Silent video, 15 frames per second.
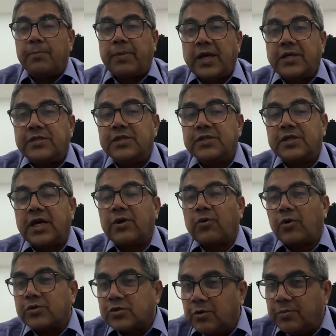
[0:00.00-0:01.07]
Prices can
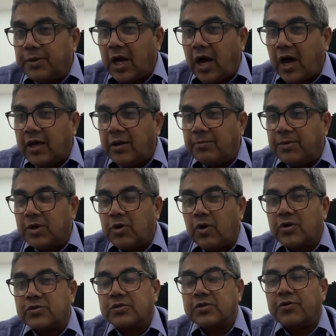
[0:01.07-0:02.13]
also be high
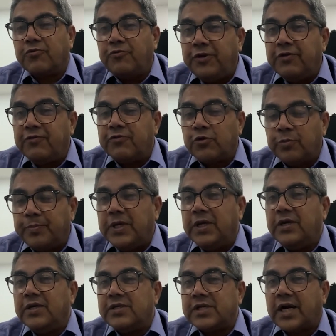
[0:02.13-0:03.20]
because the
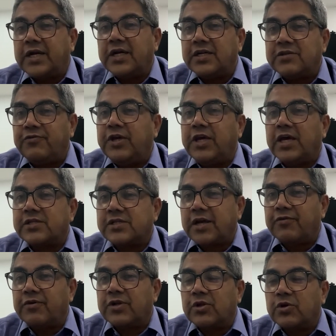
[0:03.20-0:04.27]
rupee is at its weakest
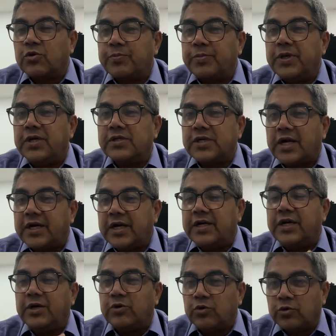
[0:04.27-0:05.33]
ever. The rupee is at
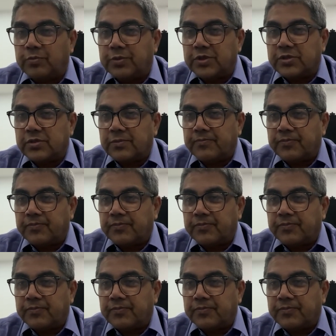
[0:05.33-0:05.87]
82 rupees.